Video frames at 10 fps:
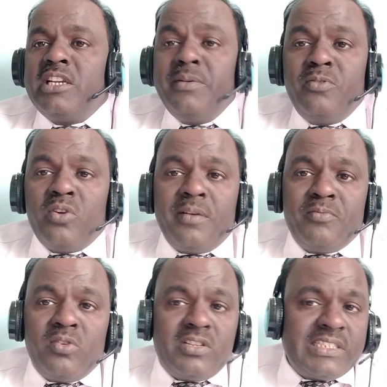If you have
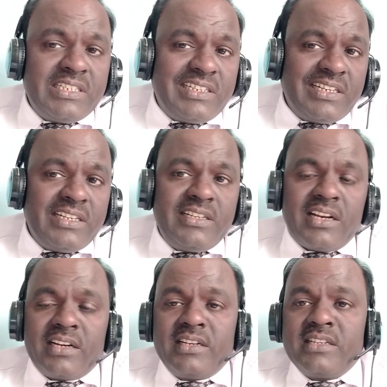not set any
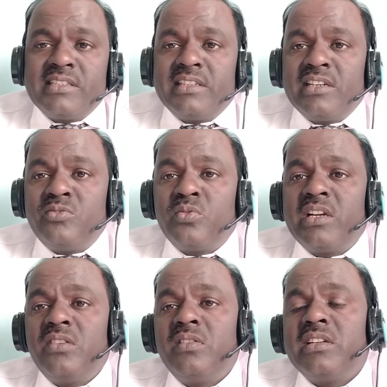targets, then you
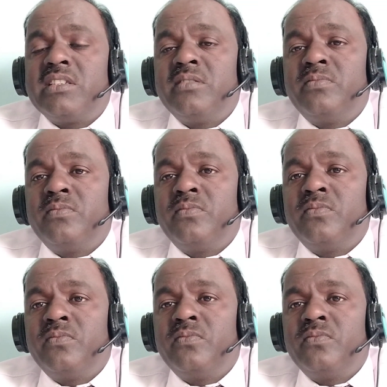cannot achieve.
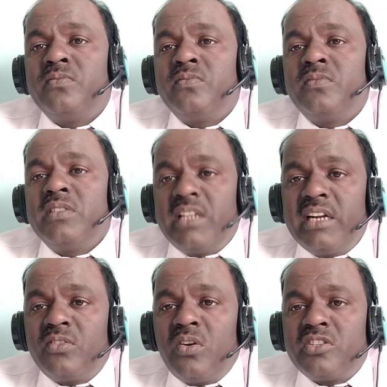
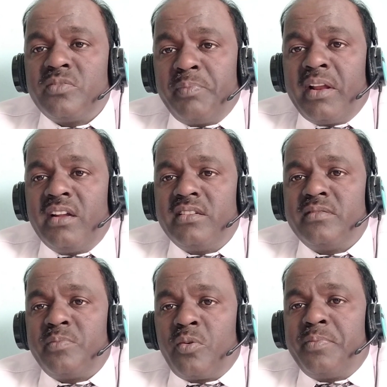That calls plan,
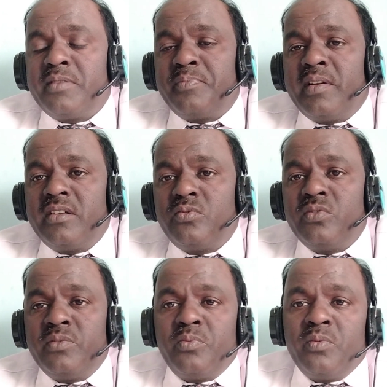proper plan
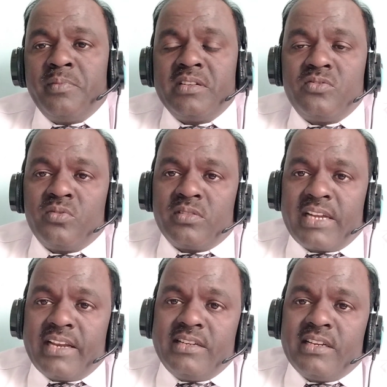to implement your
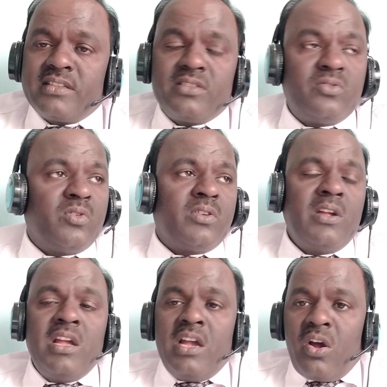careers, your
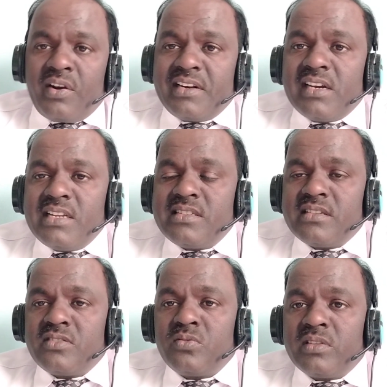
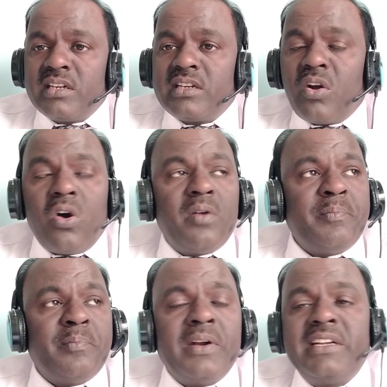organization, so that
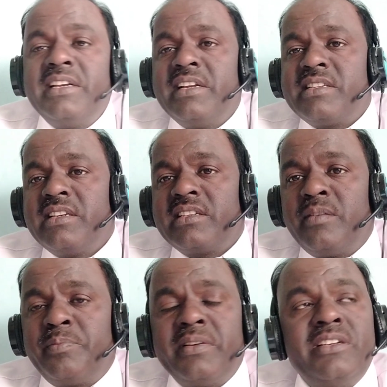multinational
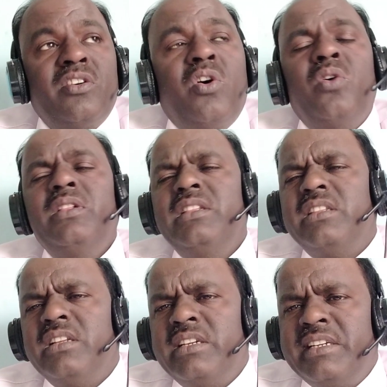company, all
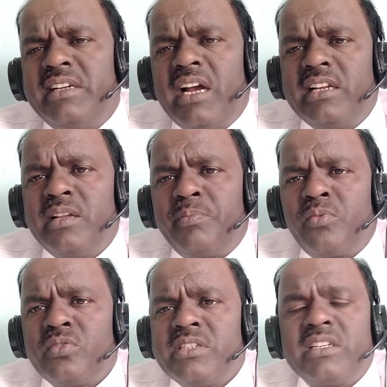entire the
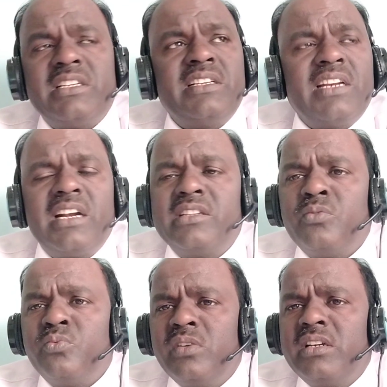project, entire the
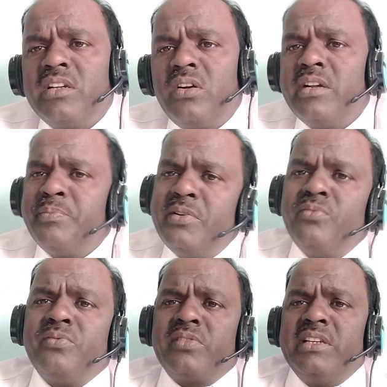world, everyone